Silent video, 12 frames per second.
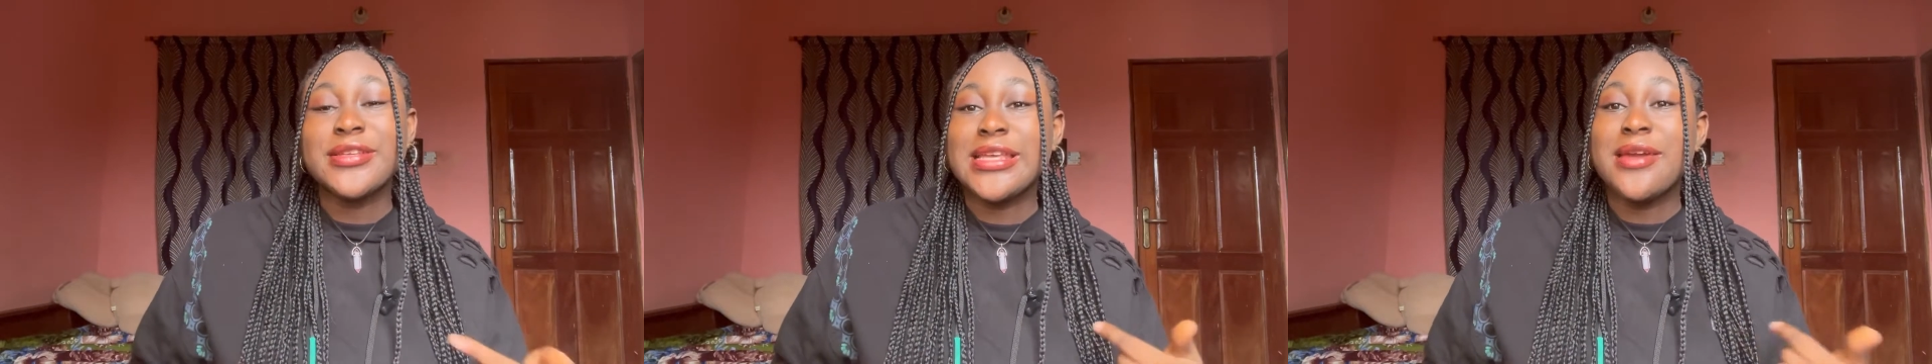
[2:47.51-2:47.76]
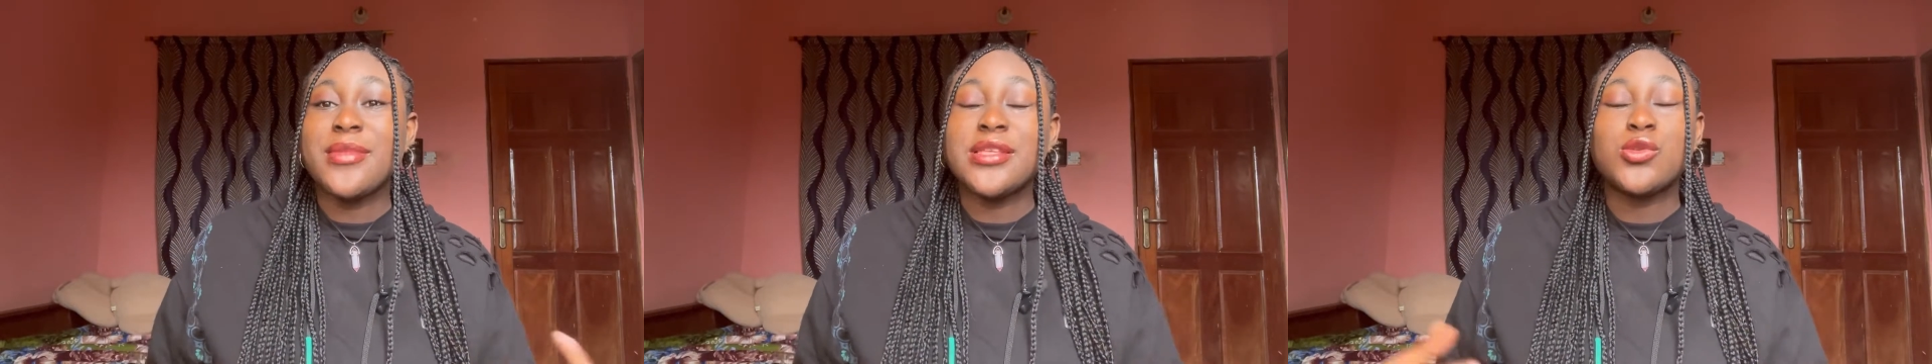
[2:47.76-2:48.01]

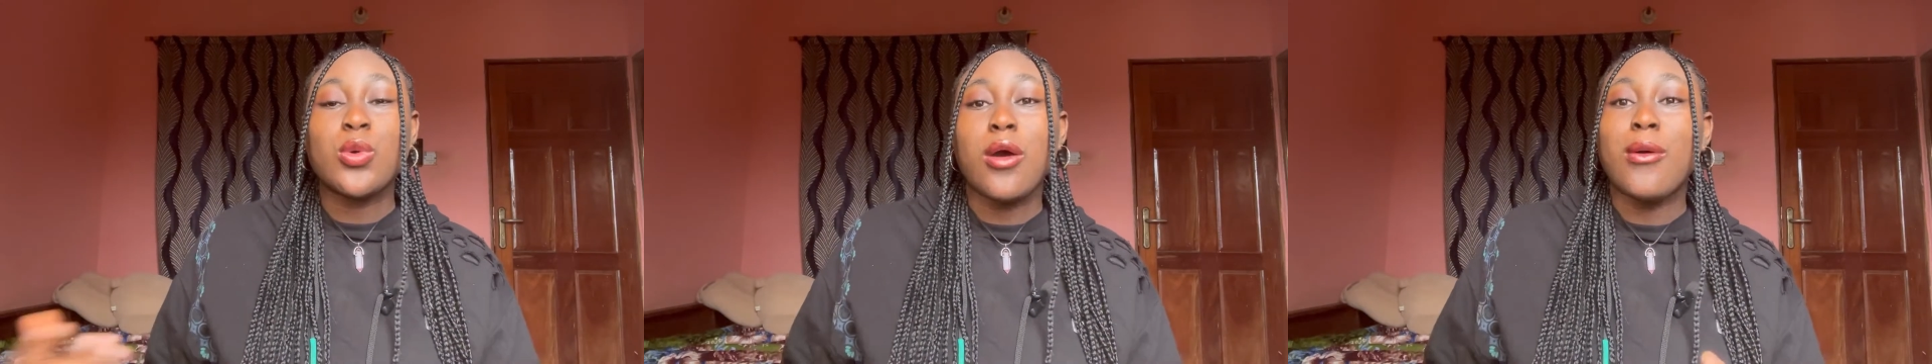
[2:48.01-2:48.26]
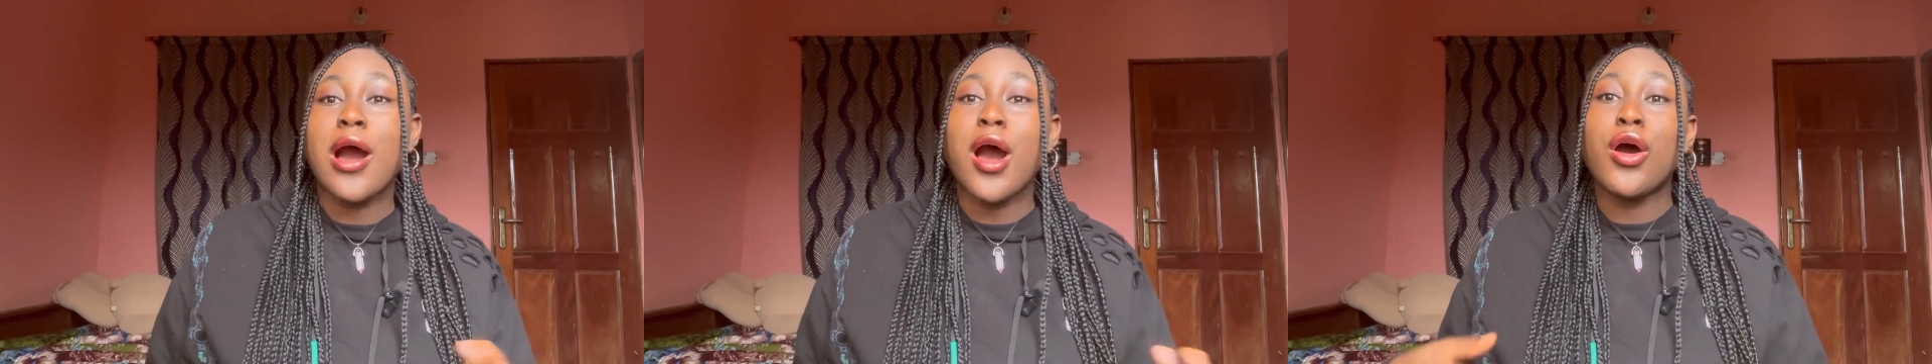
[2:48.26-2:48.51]
came into
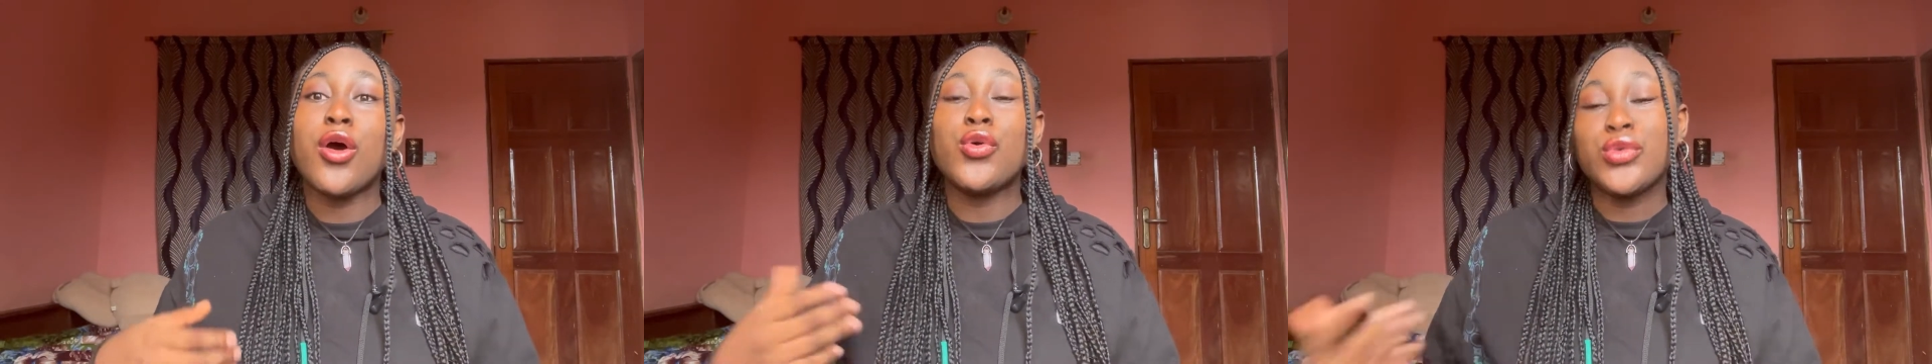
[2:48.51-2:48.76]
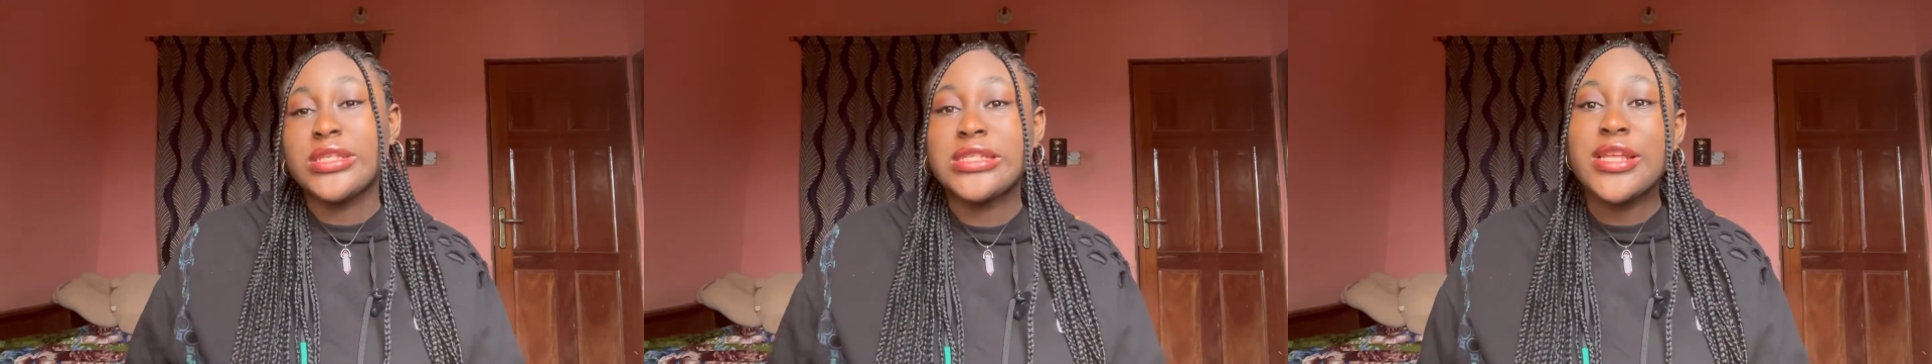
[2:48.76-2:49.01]
our
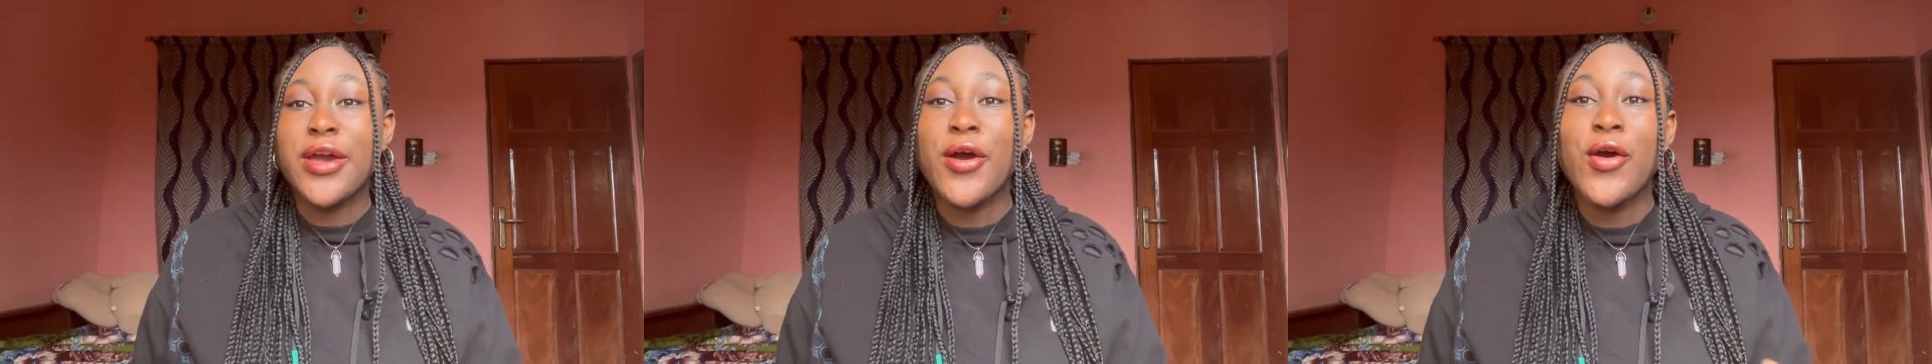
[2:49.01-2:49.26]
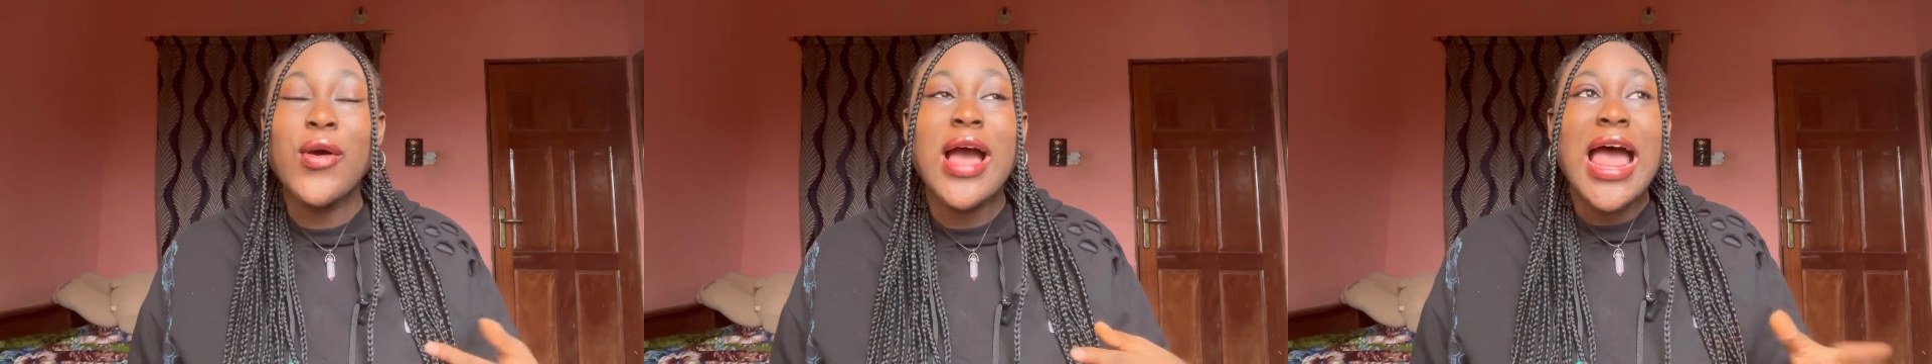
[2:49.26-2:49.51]

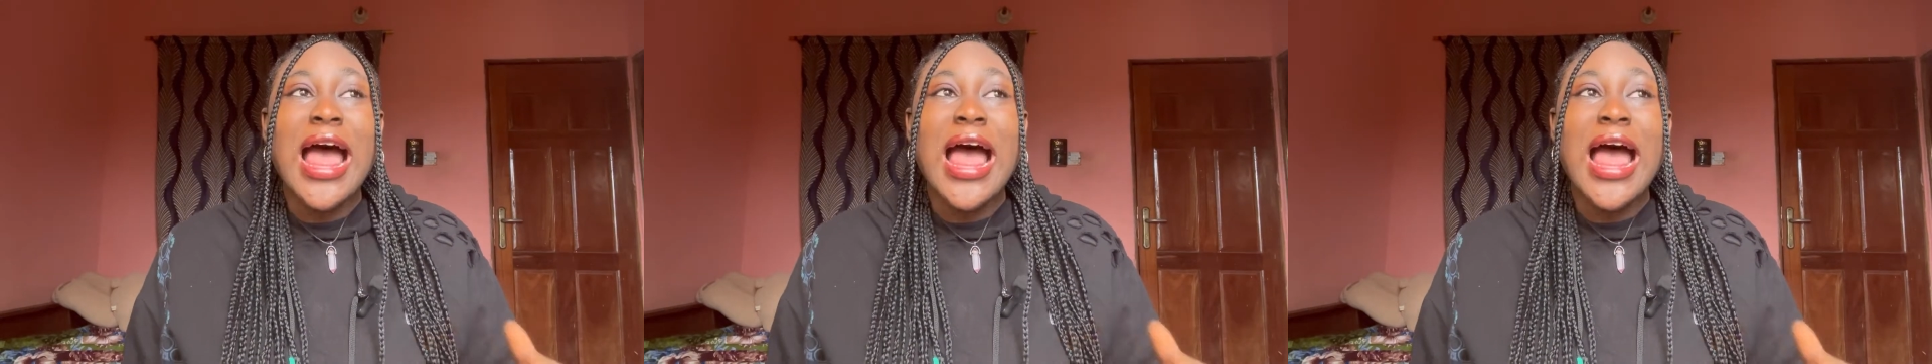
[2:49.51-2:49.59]
hostel